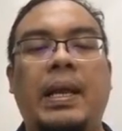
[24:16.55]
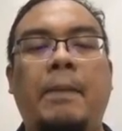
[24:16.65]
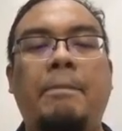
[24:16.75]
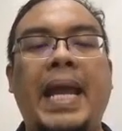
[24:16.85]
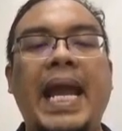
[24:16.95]

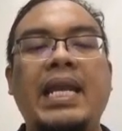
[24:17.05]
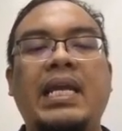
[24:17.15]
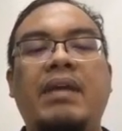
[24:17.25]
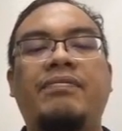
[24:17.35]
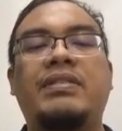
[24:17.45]
Ben
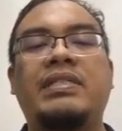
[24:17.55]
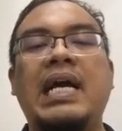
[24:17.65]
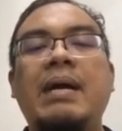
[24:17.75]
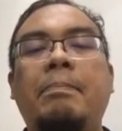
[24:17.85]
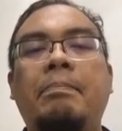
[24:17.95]
gives
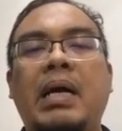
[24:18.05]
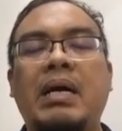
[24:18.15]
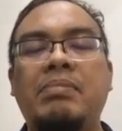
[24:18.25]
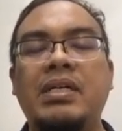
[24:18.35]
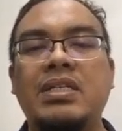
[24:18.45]
some
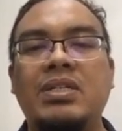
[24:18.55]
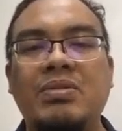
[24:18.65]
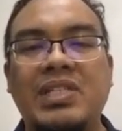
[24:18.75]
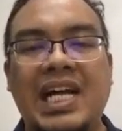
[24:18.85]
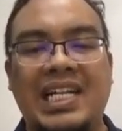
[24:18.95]
marbles
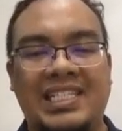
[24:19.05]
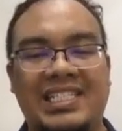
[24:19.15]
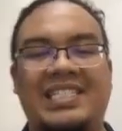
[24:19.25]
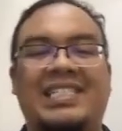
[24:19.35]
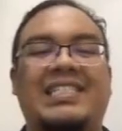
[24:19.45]
to
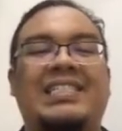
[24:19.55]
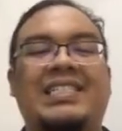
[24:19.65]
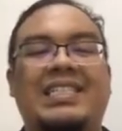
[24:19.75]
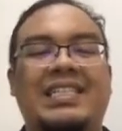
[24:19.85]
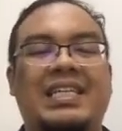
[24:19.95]

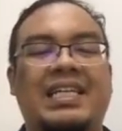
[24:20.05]
Charles.